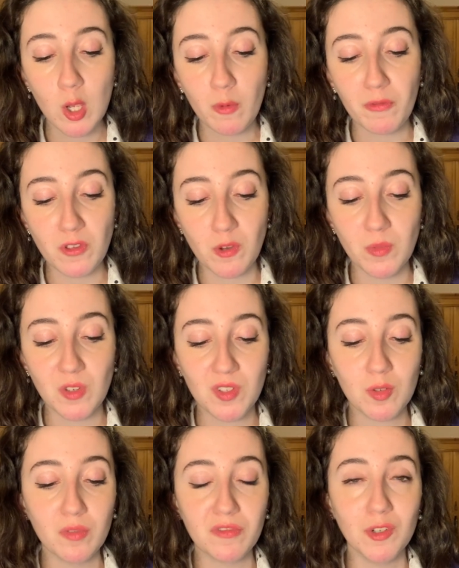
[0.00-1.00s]
for your
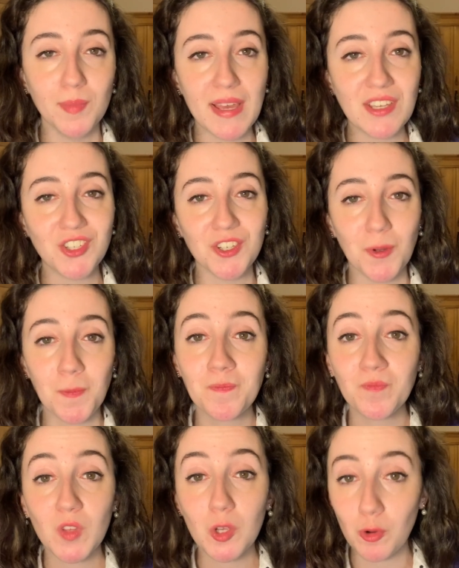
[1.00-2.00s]
musical formation?
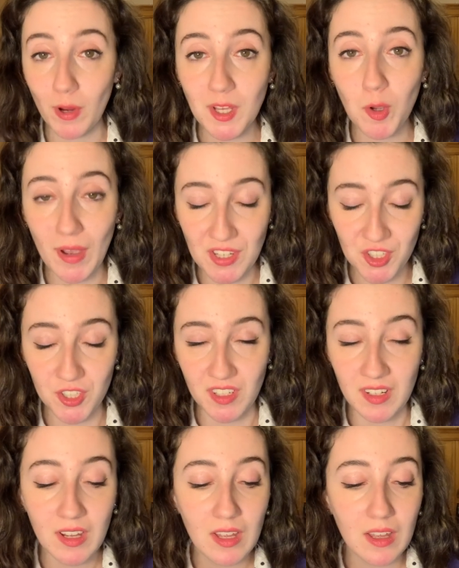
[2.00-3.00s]
Great
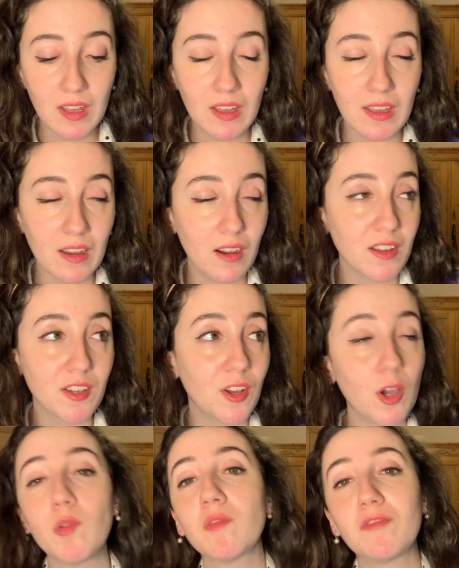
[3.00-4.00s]
question. I could
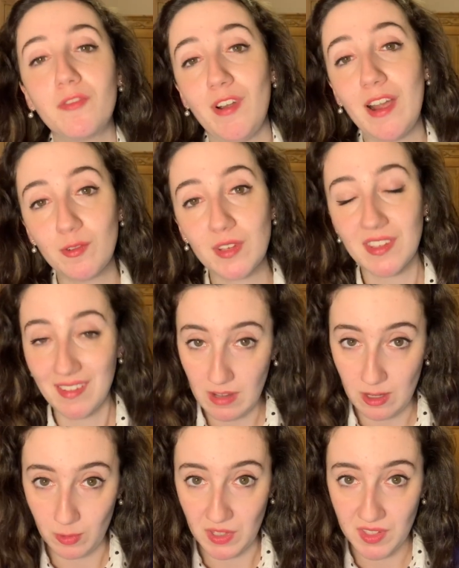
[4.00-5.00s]
go on for hours and
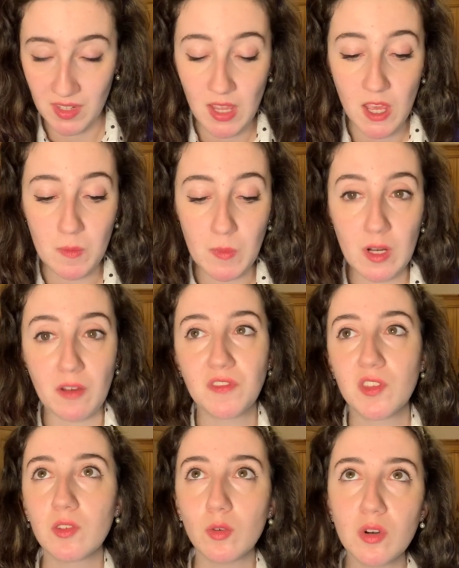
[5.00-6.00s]
hours, but I've
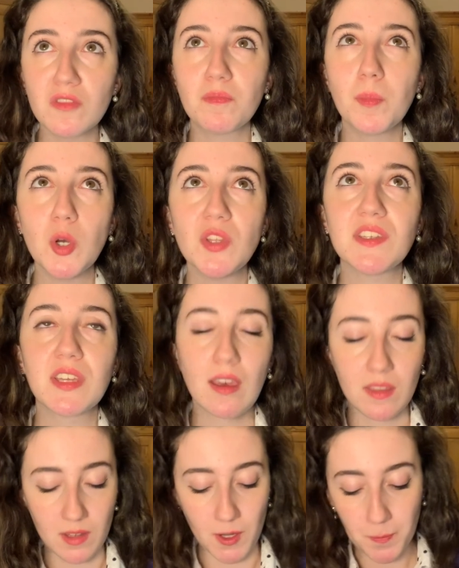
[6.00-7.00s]
sort of put
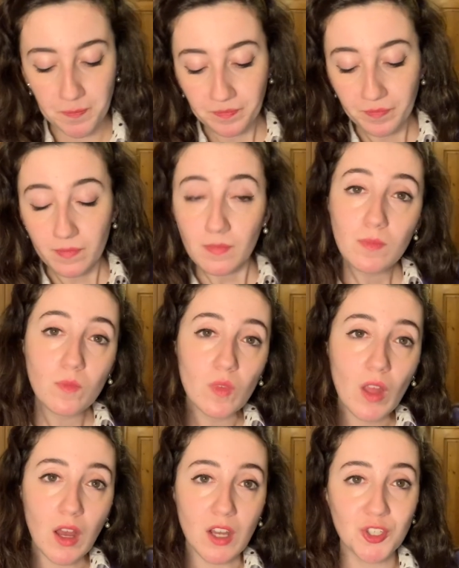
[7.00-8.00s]
together
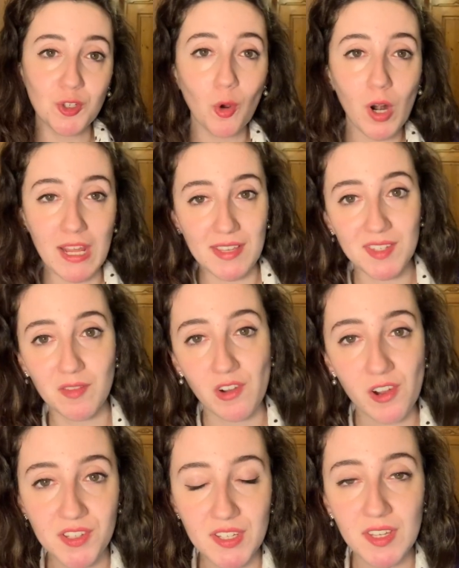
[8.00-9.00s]
a short list of
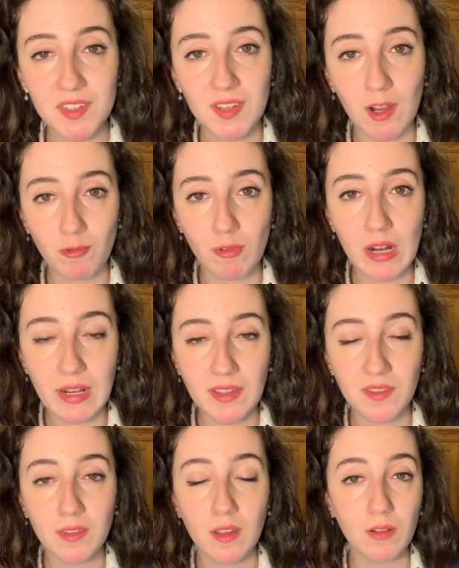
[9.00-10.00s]
artists that
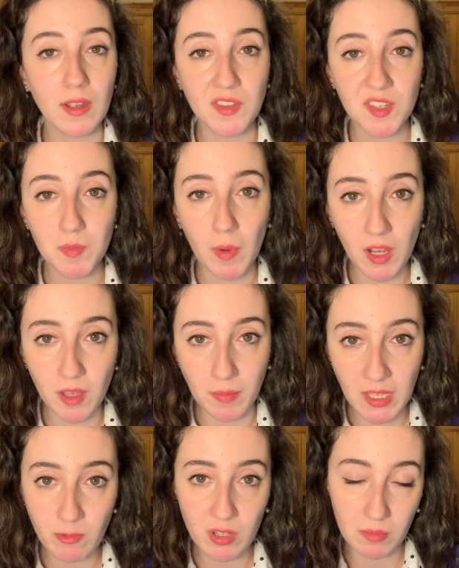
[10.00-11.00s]
really inspire
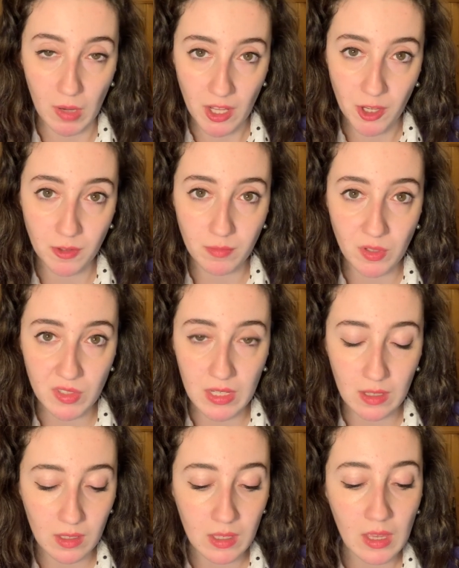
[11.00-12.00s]
me with my own
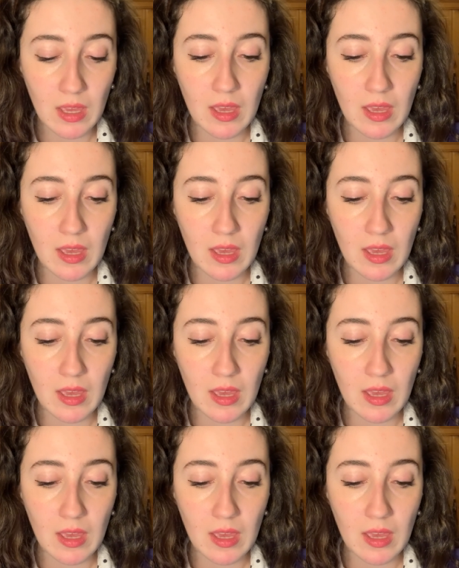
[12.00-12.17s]
music